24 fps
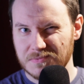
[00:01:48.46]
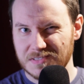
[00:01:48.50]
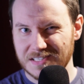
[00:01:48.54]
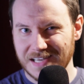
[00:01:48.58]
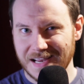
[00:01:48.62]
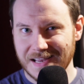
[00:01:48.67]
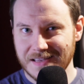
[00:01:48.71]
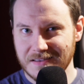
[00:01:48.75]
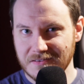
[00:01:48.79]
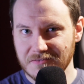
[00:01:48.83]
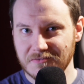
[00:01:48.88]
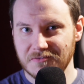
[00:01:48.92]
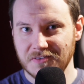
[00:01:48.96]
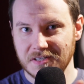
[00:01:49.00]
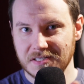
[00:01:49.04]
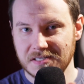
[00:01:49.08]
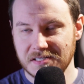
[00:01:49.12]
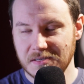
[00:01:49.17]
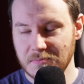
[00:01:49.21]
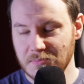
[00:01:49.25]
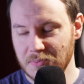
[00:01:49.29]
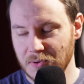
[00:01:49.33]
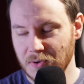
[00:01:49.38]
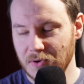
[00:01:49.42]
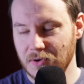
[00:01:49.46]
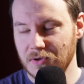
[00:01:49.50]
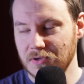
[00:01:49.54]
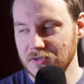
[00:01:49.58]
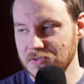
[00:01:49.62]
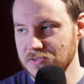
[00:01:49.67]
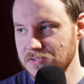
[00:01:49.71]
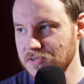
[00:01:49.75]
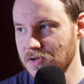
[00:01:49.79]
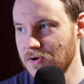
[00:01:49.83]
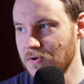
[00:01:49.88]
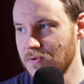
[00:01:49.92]
tight fitting
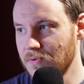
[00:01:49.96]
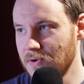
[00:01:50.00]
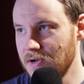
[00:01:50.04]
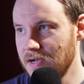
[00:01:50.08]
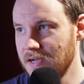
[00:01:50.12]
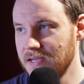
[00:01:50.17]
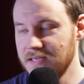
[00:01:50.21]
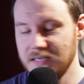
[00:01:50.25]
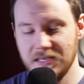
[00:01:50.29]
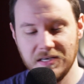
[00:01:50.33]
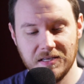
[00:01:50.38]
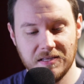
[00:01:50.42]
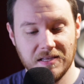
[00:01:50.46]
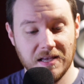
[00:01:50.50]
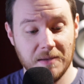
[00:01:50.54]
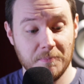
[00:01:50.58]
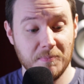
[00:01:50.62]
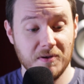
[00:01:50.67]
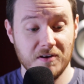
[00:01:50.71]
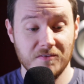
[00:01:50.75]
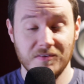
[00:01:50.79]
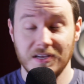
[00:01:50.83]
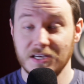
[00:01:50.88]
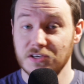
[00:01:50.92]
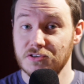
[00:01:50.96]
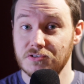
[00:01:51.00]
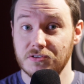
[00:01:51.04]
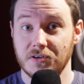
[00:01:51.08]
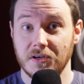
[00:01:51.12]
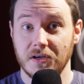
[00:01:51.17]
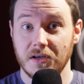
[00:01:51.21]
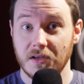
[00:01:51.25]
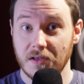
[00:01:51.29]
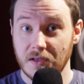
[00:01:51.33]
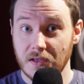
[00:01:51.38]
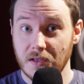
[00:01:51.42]
port, so it needed that bit of
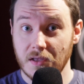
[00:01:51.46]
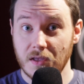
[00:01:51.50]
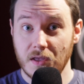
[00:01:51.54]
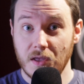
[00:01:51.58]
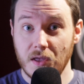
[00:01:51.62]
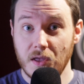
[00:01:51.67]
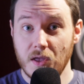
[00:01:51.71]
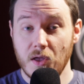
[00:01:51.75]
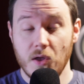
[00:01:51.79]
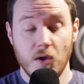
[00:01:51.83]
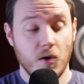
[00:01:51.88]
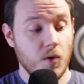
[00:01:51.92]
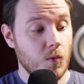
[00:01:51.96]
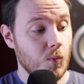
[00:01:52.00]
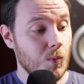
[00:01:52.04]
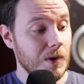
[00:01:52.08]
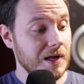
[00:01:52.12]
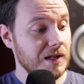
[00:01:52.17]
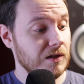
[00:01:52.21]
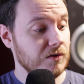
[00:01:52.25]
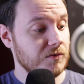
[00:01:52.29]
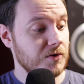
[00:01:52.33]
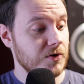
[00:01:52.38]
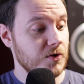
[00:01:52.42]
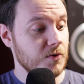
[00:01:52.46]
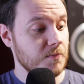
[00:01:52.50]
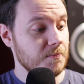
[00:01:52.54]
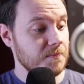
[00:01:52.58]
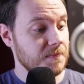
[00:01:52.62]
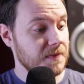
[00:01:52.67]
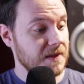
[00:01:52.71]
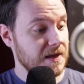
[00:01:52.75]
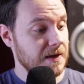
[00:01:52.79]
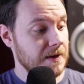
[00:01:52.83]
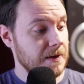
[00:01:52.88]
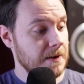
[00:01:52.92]
extra wiggle room.
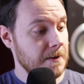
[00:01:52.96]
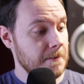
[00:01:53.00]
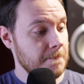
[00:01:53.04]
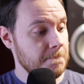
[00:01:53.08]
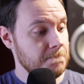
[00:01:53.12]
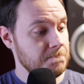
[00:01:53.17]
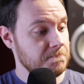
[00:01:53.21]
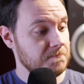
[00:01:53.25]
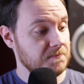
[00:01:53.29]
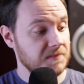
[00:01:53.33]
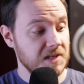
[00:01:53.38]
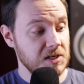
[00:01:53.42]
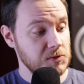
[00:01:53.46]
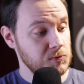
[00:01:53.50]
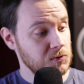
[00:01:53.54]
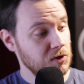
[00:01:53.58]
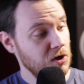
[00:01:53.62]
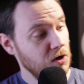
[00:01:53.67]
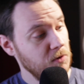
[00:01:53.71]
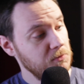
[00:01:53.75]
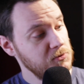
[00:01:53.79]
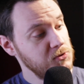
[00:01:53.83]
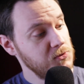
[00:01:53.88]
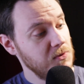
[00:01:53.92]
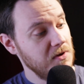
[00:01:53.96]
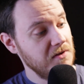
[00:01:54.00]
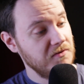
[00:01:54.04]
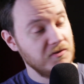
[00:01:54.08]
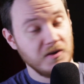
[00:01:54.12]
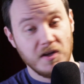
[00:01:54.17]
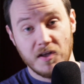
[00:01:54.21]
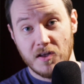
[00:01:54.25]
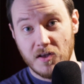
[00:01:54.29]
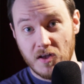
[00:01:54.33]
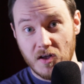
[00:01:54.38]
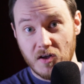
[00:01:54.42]
This one comes with
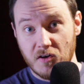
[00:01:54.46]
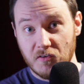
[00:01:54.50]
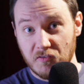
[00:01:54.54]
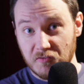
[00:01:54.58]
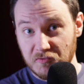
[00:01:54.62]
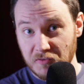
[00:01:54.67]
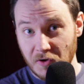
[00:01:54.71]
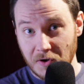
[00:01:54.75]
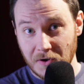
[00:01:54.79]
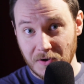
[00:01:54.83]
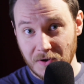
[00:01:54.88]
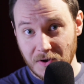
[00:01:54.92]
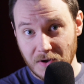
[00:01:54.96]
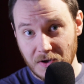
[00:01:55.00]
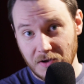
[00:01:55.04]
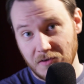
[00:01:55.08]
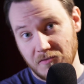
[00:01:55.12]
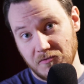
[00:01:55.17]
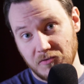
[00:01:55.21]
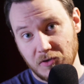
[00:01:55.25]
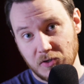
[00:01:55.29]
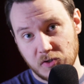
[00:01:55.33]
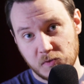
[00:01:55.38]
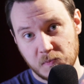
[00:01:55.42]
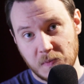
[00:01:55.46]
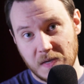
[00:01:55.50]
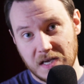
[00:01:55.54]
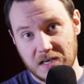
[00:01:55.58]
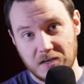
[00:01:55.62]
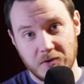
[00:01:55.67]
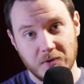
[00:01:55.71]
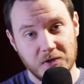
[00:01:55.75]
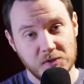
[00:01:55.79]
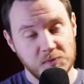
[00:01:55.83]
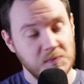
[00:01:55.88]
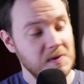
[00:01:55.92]
four full-speed
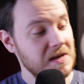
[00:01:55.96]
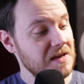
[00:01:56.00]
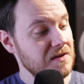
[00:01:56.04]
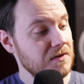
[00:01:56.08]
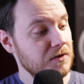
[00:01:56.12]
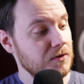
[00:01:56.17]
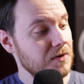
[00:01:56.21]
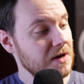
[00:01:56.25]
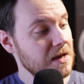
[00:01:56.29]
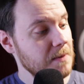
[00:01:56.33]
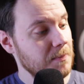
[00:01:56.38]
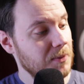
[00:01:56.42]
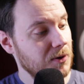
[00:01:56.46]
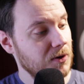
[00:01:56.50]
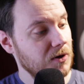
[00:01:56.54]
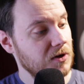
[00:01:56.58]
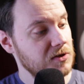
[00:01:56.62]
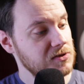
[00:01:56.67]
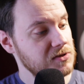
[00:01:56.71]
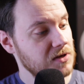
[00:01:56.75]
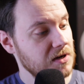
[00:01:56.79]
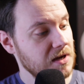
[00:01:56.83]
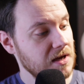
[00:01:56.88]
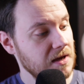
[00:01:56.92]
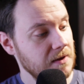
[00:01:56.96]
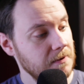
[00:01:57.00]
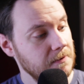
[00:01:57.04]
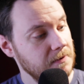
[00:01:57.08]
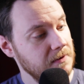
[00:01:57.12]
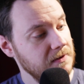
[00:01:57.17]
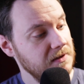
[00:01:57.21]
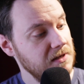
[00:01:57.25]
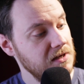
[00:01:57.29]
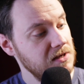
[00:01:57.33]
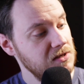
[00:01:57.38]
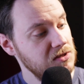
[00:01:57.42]
USB 3 ports on it.
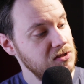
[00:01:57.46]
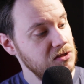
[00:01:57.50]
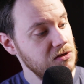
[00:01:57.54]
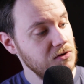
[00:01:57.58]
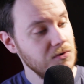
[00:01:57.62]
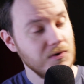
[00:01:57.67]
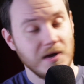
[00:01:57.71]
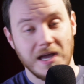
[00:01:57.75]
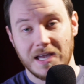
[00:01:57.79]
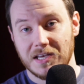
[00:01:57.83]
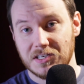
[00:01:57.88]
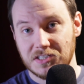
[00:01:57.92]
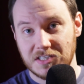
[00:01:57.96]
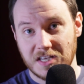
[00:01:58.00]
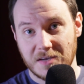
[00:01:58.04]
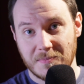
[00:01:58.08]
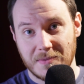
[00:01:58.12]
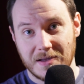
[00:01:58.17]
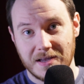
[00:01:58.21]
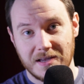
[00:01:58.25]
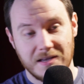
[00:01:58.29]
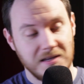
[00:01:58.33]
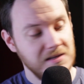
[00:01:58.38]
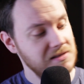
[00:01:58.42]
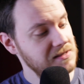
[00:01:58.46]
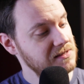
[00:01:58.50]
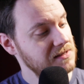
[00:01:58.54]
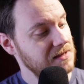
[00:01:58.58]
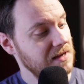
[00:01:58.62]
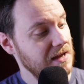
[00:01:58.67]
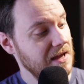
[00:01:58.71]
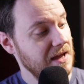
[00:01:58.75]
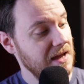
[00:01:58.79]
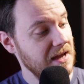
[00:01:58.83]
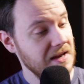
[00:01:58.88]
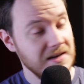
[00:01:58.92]
There's two HDMIs,
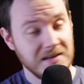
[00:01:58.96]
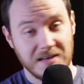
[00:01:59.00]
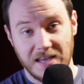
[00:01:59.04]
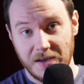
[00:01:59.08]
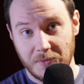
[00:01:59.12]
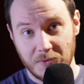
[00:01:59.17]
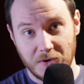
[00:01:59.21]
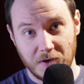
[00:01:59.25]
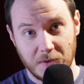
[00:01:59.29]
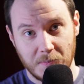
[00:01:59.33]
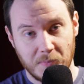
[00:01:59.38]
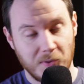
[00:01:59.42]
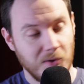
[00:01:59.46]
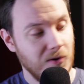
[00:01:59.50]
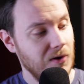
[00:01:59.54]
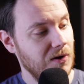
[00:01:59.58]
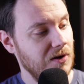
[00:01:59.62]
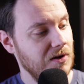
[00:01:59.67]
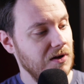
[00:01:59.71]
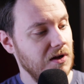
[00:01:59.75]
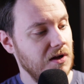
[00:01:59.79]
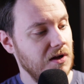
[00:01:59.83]
a network port